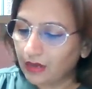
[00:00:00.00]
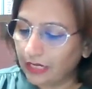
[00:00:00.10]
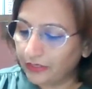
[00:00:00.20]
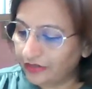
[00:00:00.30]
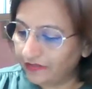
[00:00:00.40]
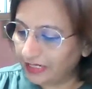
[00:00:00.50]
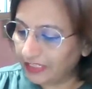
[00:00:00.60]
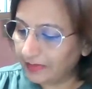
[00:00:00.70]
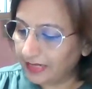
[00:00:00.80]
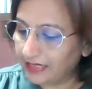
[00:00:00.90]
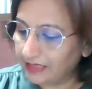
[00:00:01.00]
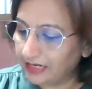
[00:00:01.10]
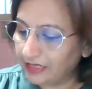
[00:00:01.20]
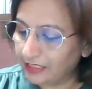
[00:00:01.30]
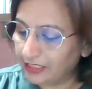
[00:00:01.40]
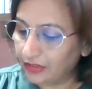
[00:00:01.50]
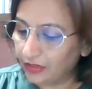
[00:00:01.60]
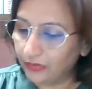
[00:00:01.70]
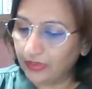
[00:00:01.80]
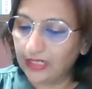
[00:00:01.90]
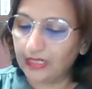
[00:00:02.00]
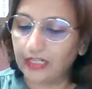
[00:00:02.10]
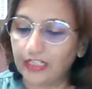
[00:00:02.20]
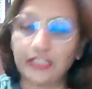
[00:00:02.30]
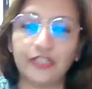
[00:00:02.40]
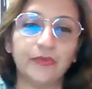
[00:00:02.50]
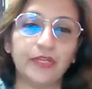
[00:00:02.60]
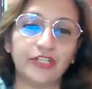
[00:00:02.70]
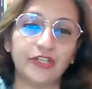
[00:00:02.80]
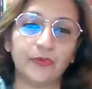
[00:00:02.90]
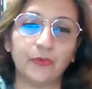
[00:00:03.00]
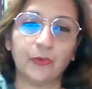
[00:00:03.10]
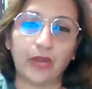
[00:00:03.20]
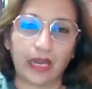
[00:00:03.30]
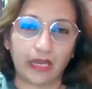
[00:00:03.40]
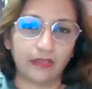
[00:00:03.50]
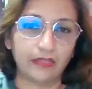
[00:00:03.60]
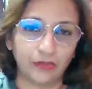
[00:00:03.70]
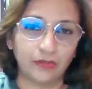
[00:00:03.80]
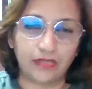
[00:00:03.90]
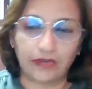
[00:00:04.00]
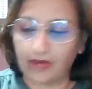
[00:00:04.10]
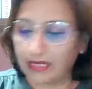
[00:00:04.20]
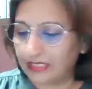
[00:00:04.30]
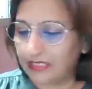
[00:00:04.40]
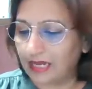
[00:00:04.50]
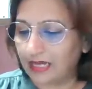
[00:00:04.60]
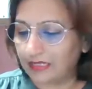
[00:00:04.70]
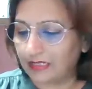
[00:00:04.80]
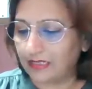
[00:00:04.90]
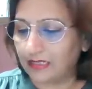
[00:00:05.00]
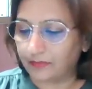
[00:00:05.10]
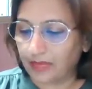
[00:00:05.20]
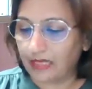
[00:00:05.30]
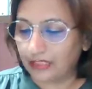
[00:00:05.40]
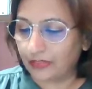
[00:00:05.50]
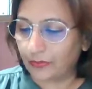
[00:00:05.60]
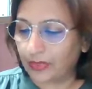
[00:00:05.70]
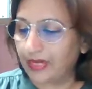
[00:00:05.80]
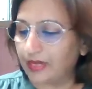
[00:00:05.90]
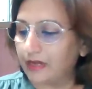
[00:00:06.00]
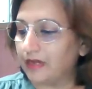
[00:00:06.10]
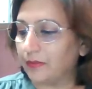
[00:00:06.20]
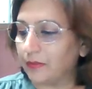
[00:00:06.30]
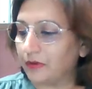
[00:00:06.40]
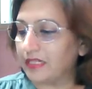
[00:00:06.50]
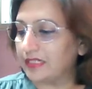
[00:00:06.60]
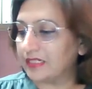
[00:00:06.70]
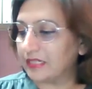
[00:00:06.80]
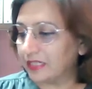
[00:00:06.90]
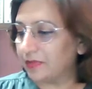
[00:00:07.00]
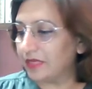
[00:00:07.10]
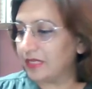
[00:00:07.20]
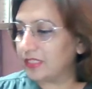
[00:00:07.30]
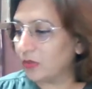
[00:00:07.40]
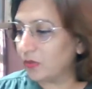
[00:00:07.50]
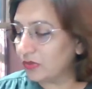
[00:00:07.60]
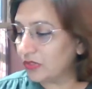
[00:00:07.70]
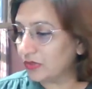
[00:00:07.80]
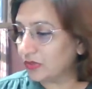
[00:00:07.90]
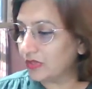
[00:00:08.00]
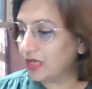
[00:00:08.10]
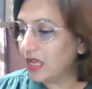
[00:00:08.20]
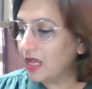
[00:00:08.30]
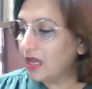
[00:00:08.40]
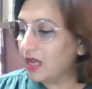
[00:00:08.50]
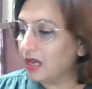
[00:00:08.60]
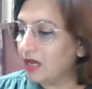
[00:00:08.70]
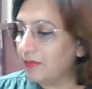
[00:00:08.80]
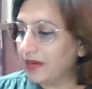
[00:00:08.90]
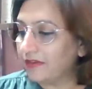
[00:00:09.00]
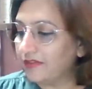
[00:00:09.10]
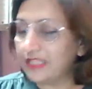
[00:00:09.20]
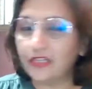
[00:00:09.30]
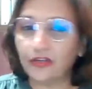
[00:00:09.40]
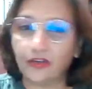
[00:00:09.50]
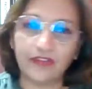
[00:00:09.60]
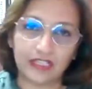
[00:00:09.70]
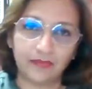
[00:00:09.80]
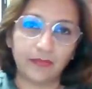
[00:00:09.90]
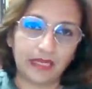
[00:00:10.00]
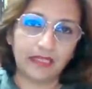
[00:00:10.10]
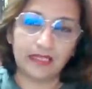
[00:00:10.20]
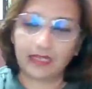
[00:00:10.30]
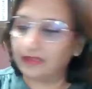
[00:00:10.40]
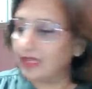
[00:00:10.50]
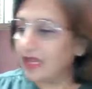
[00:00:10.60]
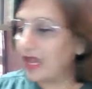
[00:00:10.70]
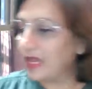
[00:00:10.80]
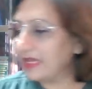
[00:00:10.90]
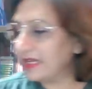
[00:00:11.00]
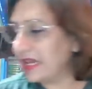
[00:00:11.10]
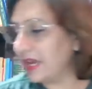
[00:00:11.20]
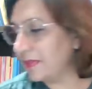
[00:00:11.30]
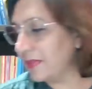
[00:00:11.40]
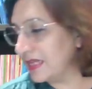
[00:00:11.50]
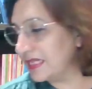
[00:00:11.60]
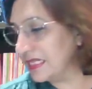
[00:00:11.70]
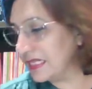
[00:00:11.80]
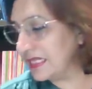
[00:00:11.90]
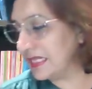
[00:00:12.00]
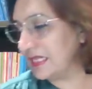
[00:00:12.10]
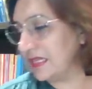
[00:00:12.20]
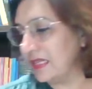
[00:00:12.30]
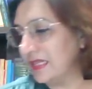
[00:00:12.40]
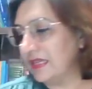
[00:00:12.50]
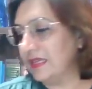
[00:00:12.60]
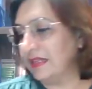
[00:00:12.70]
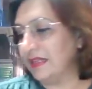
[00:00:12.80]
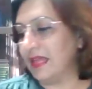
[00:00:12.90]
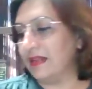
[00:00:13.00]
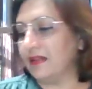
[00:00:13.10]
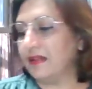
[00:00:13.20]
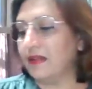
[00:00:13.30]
like you have explained, that it's not only in a situation where the sole director has passed away upon his death, but it's also by reason of his mental incapacity. Then,